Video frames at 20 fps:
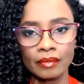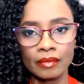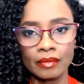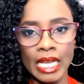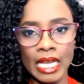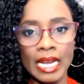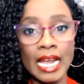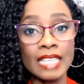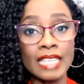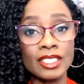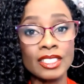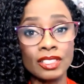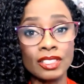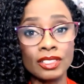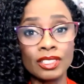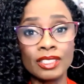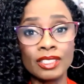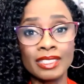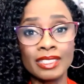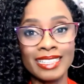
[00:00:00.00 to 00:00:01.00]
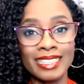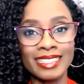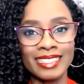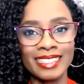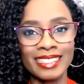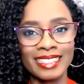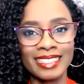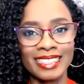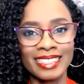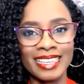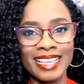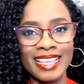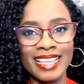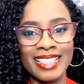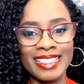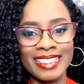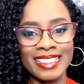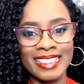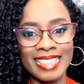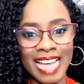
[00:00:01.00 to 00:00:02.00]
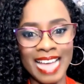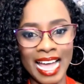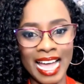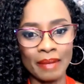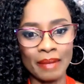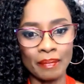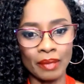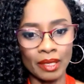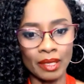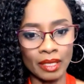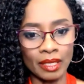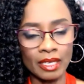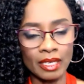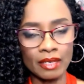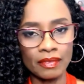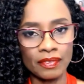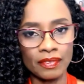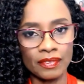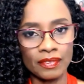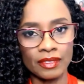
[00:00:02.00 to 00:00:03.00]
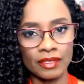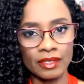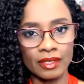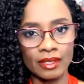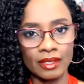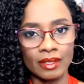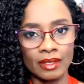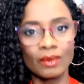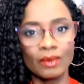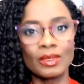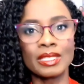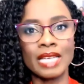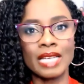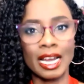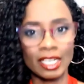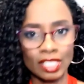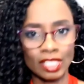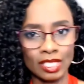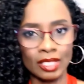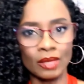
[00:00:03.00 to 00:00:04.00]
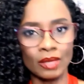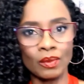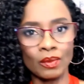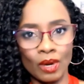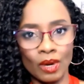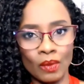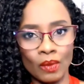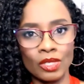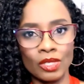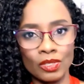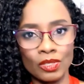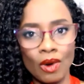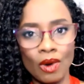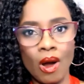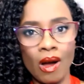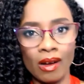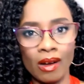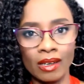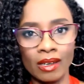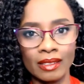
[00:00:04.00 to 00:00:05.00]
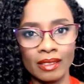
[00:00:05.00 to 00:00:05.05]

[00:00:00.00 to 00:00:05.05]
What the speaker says: And I had to learn that that belief was actually what was wrong.